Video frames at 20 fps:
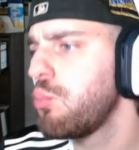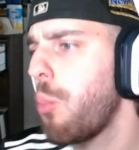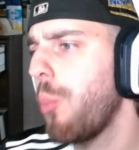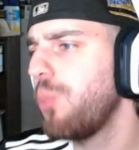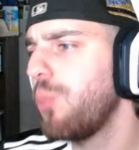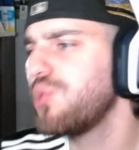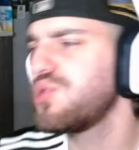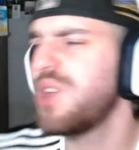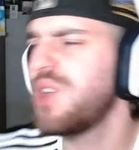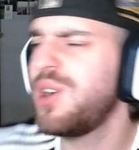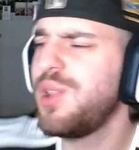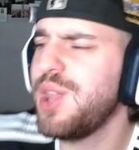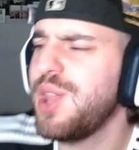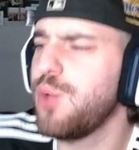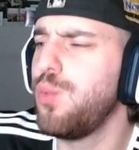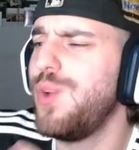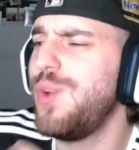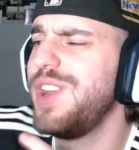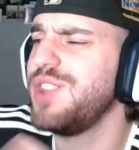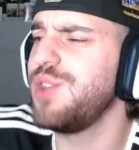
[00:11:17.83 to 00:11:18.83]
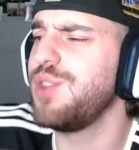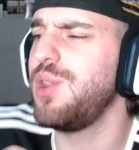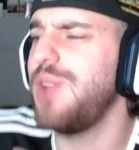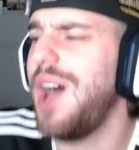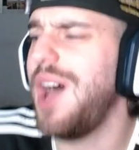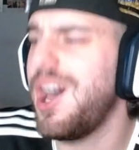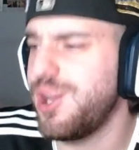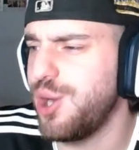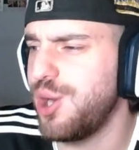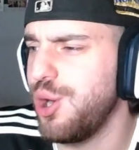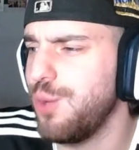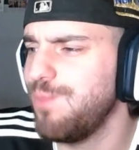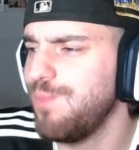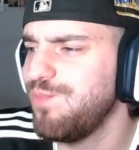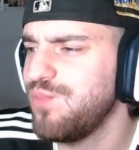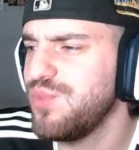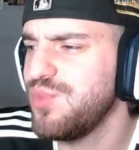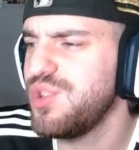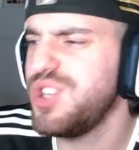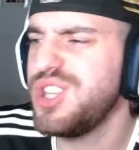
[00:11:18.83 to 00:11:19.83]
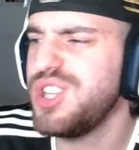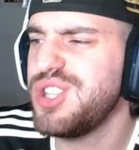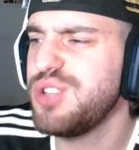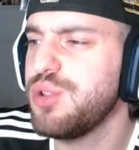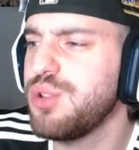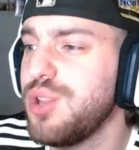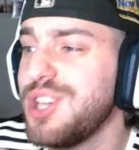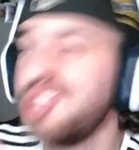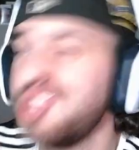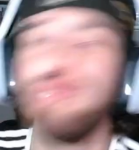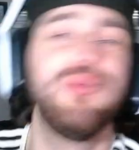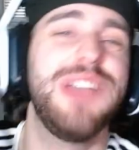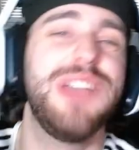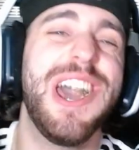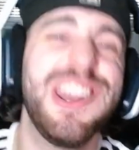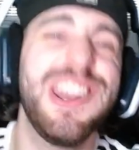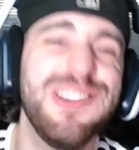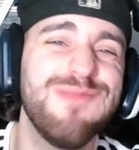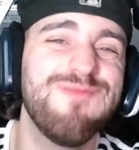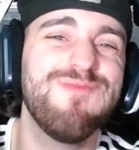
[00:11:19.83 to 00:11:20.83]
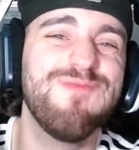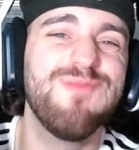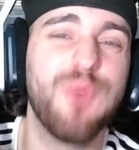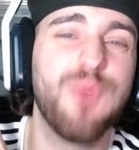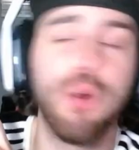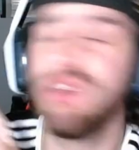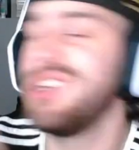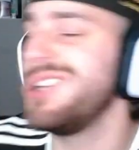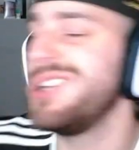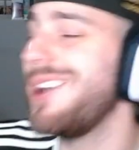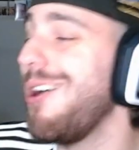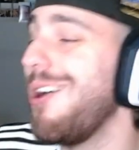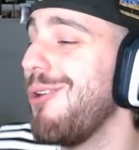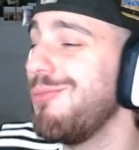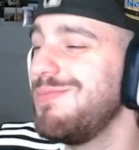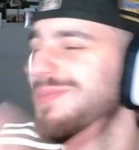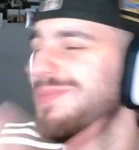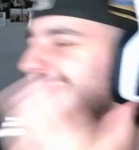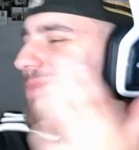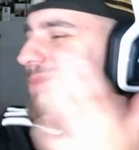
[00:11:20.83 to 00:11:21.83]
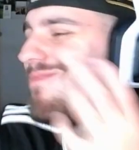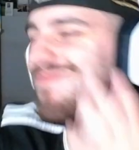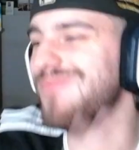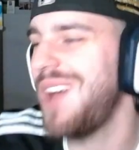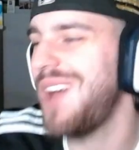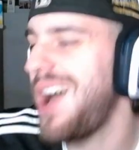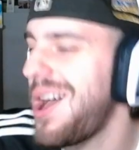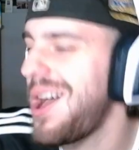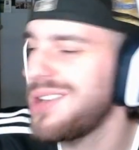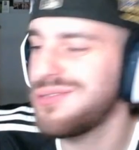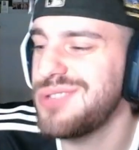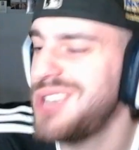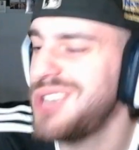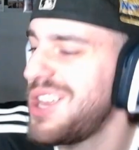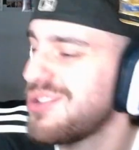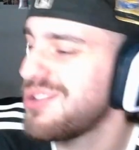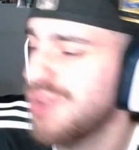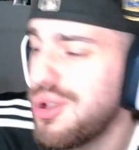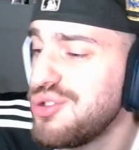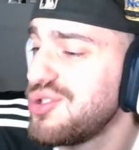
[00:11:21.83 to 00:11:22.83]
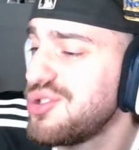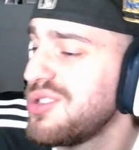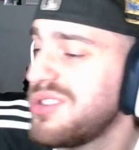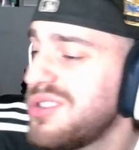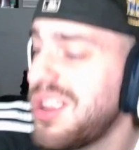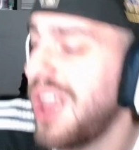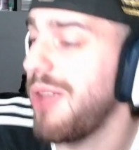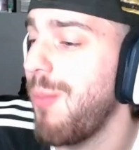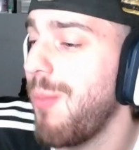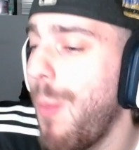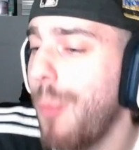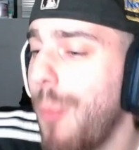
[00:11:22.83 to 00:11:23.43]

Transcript: It's kind of like winning the lotto. It's either like you get it or you don't. Honestly, that's all you can say.